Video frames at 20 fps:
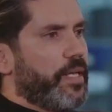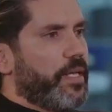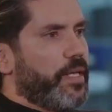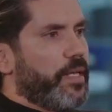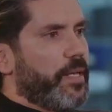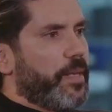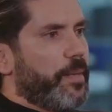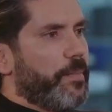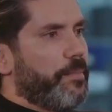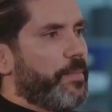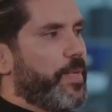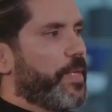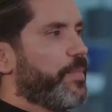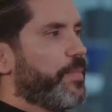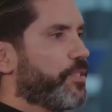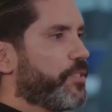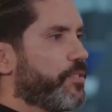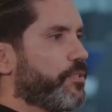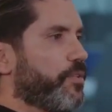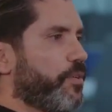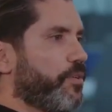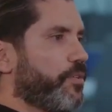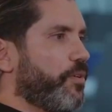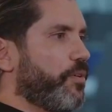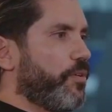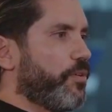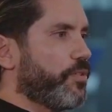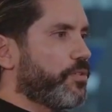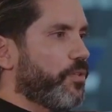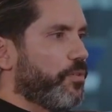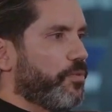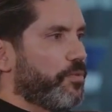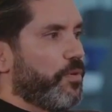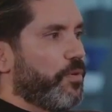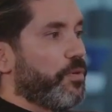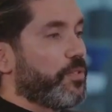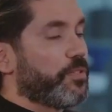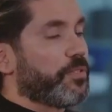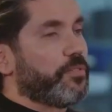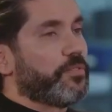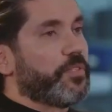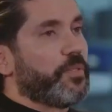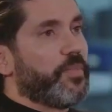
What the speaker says: He mentions also